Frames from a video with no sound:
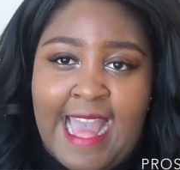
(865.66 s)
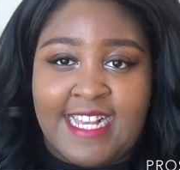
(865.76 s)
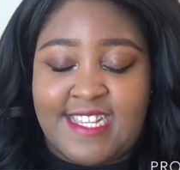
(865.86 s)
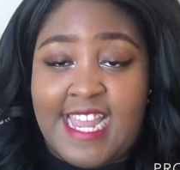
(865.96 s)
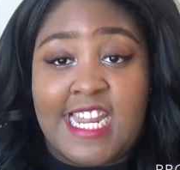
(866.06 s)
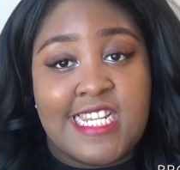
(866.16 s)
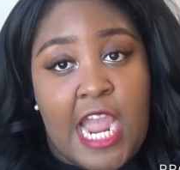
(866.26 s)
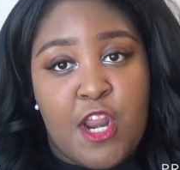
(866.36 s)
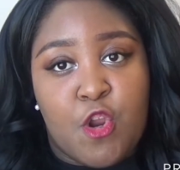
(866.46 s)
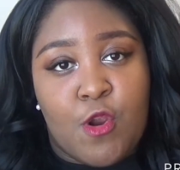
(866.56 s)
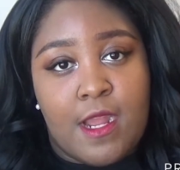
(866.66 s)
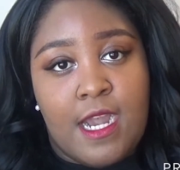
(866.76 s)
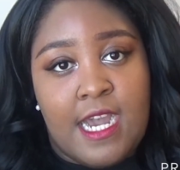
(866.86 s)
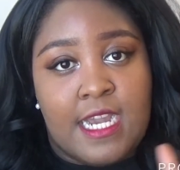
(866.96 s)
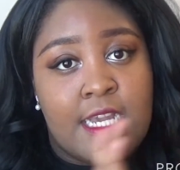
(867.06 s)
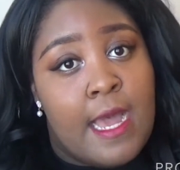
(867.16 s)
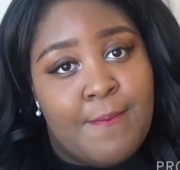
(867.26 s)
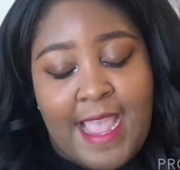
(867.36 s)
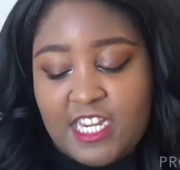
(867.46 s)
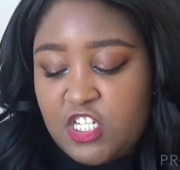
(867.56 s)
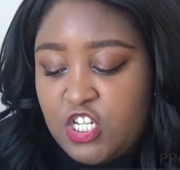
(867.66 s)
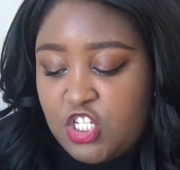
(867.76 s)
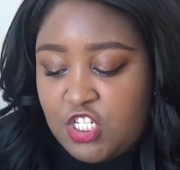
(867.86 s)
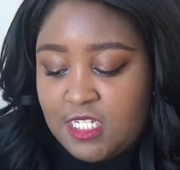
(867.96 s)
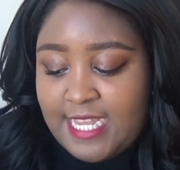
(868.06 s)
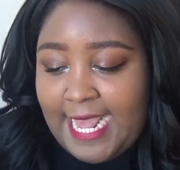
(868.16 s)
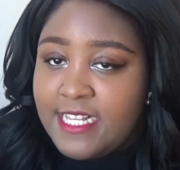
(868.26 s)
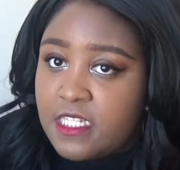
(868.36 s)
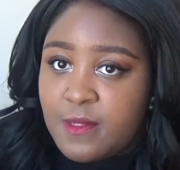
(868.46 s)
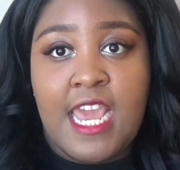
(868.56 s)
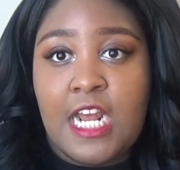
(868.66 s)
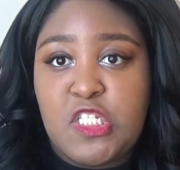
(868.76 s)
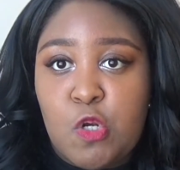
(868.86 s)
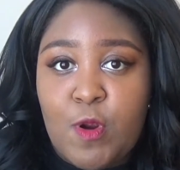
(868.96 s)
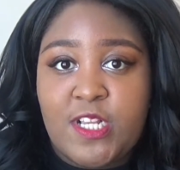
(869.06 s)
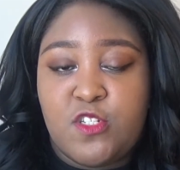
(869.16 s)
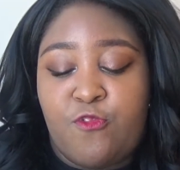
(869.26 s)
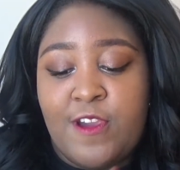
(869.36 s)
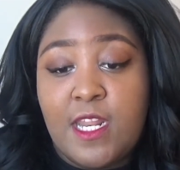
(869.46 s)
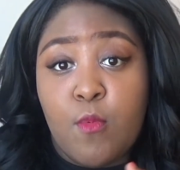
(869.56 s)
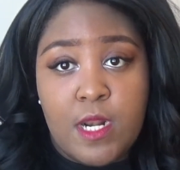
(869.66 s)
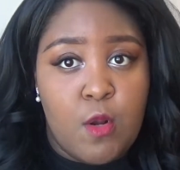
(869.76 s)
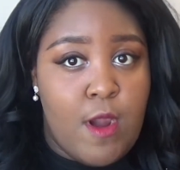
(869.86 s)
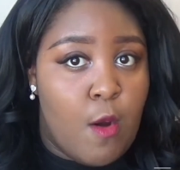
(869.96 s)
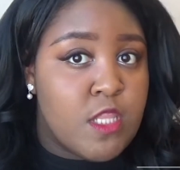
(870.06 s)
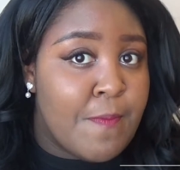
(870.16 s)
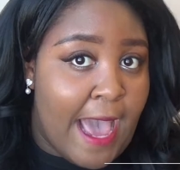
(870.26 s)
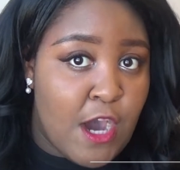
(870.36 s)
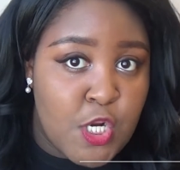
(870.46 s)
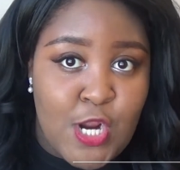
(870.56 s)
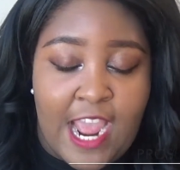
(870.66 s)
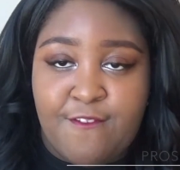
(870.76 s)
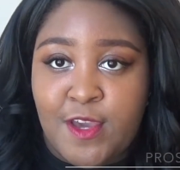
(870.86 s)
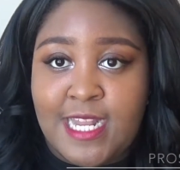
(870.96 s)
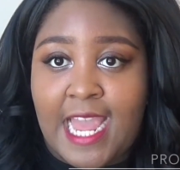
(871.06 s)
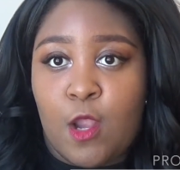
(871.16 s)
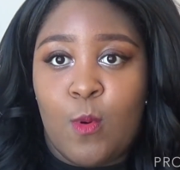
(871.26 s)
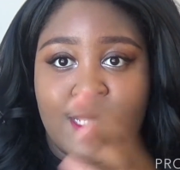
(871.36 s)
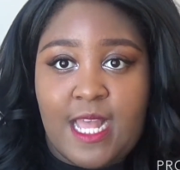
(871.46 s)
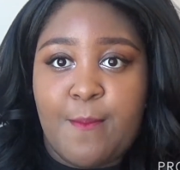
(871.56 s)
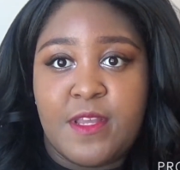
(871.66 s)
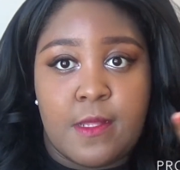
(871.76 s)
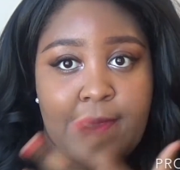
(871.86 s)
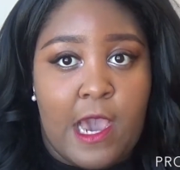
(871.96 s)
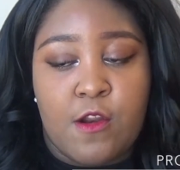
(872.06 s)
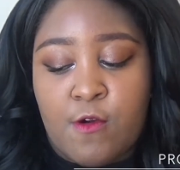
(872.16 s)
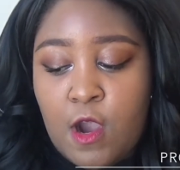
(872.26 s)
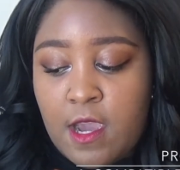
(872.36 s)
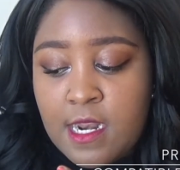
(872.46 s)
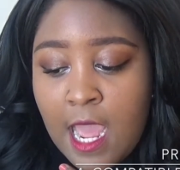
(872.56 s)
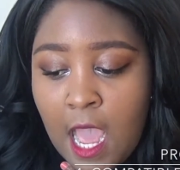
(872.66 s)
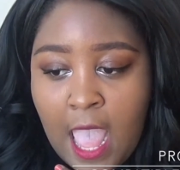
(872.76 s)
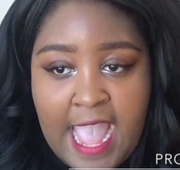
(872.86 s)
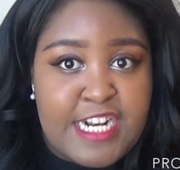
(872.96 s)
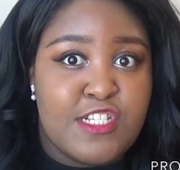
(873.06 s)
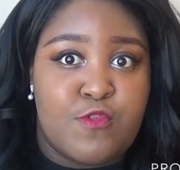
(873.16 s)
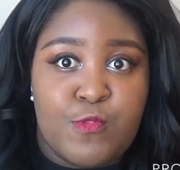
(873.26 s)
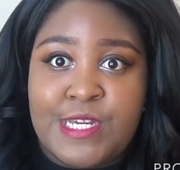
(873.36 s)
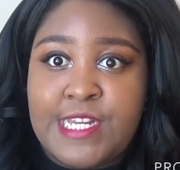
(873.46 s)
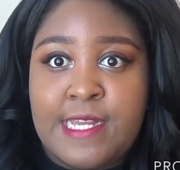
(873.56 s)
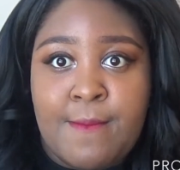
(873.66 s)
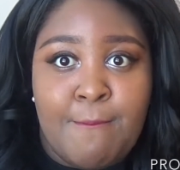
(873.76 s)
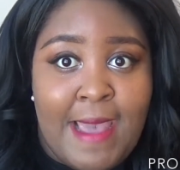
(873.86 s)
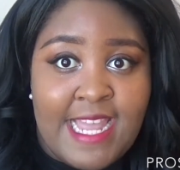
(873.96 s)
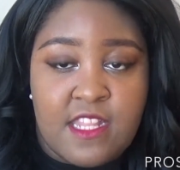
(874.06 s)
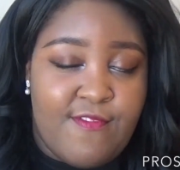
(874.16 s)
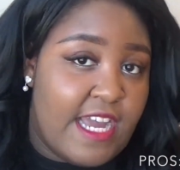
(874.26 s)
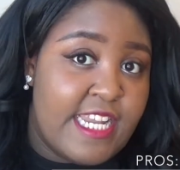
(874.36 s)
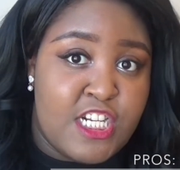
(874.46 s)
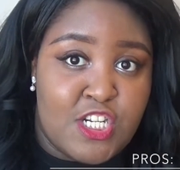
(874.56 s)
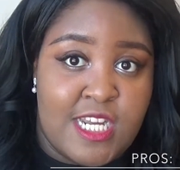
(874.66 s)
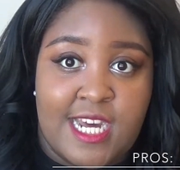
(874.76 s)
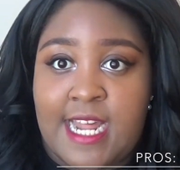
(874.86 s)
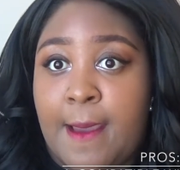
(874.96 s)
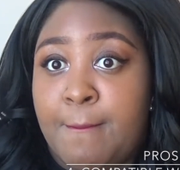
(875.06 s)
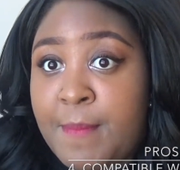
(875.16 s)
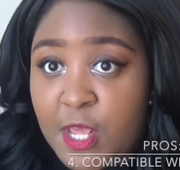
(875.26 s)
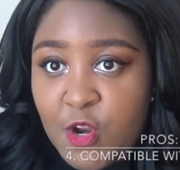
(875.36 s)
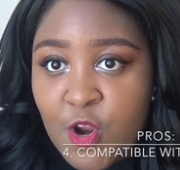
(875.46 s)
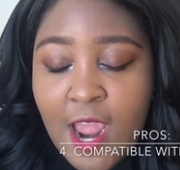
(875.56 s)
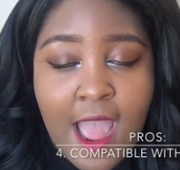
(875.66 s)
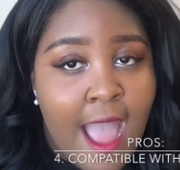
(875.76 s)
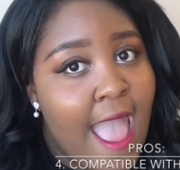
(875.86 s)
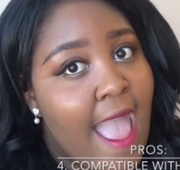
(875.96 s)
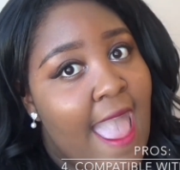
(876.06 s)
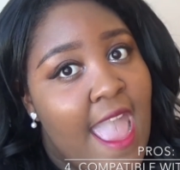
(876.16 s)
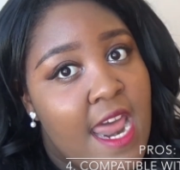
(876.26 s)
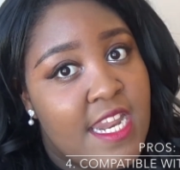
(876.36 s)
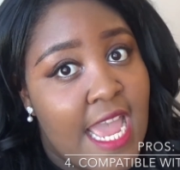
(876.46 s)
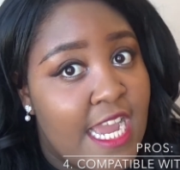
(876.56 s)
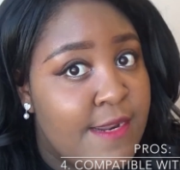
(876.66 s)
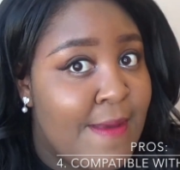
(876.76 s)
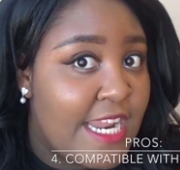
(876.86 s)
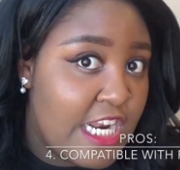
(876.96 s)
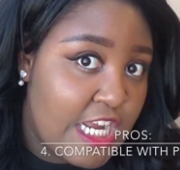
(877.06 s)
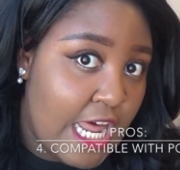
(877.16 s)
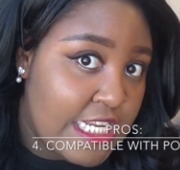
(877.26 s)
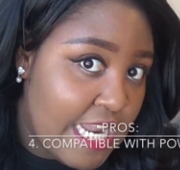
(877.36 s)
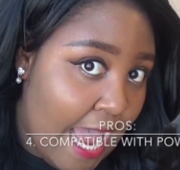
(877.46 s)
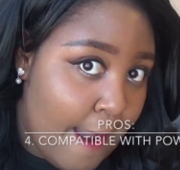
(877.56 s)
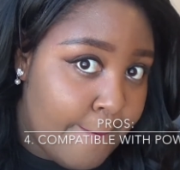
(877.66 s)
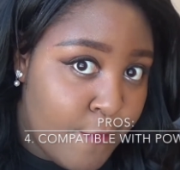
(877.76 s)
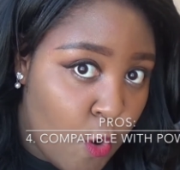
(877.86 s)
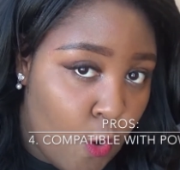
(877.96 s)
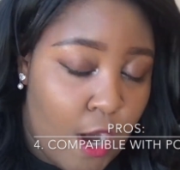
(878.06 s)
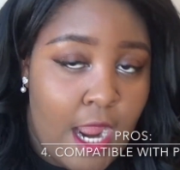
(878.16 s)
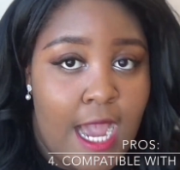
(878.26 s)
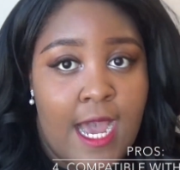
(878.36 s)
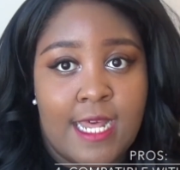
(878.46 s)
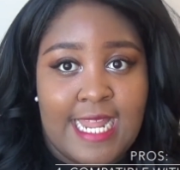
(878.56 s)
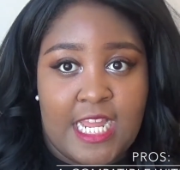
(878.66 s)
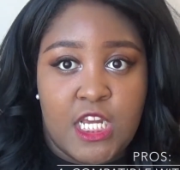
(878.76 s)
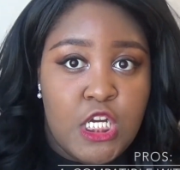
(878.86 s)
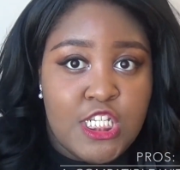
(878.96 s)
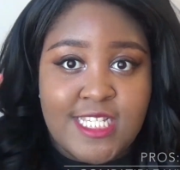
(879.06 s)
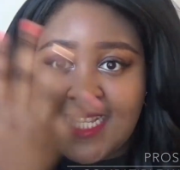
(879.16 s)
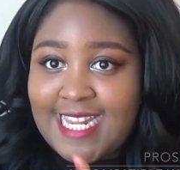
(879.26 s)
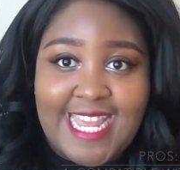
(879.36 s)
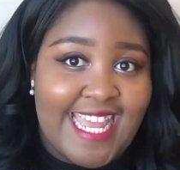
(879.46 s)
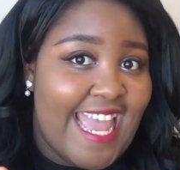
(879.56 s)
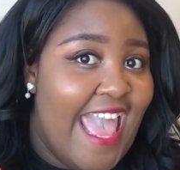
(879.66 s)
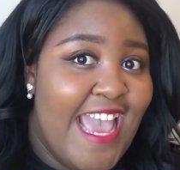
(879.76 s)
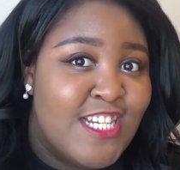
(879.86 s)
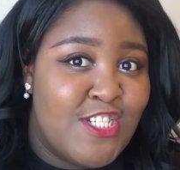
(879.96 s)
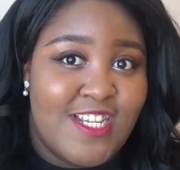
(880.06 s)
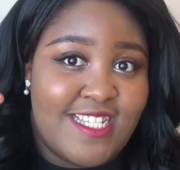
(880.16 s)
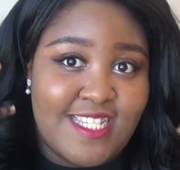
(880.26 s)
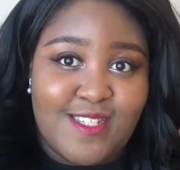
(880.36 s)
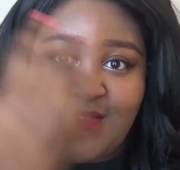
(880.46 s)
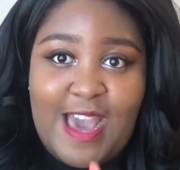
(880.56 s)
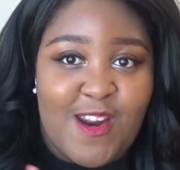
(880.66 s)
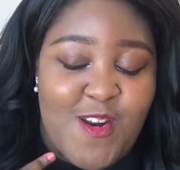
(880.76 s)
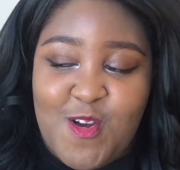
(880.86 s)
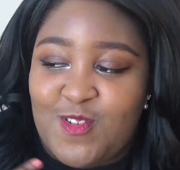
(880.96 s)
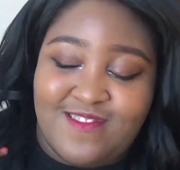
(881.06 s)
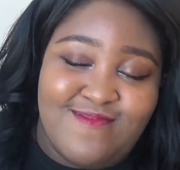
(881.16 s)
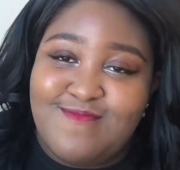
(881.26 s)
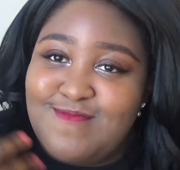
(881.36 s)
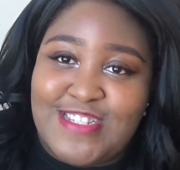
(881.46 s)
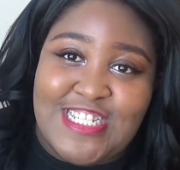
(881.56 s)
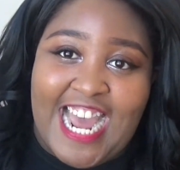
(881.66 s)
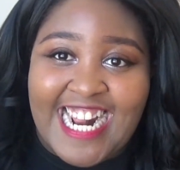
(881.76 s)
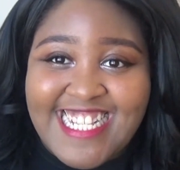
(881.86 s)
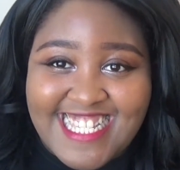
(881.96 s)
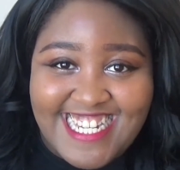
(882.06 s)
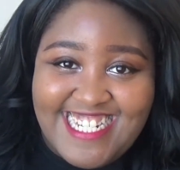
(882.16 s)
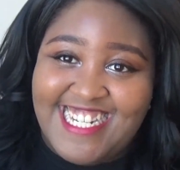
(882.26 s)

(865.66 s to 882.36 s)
as a lighter compact cushion case. It also works really well with powder. I feel like once I put the powder on, it just really made the foundation look a lot better. And yeah, it made it look a lot more like sleek and just, I don't know, nice.